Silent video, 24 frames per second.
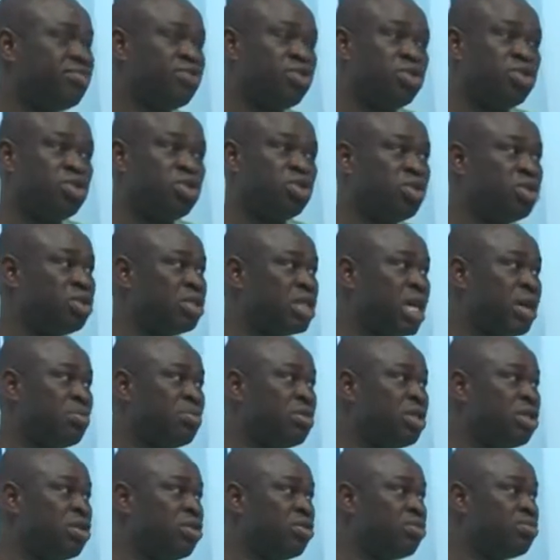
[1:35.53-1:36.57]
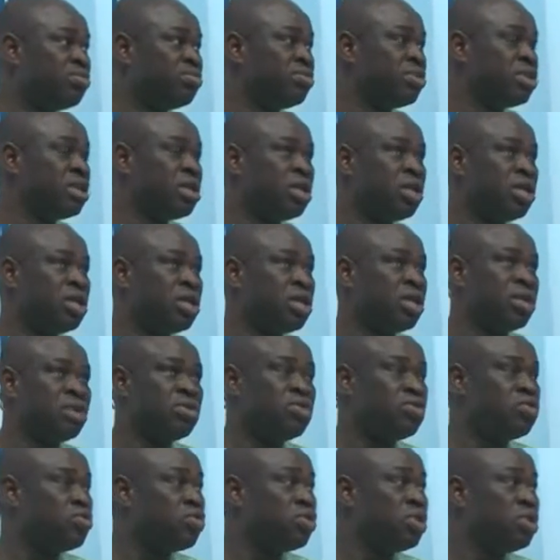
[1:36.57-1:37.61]
for short or medium,
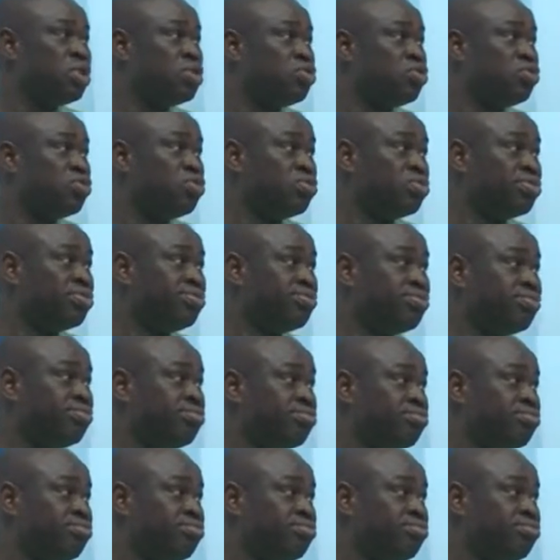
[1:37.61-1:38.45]
you don't need to